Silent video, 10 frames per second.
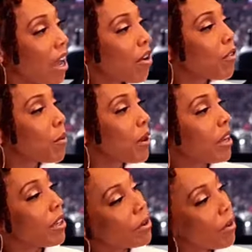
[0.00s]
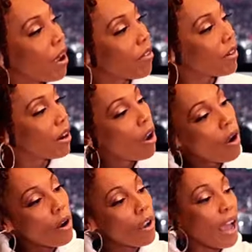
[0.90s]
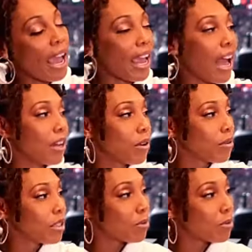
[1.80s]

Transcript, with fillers: offer, what can you offer? Or, hey, I know this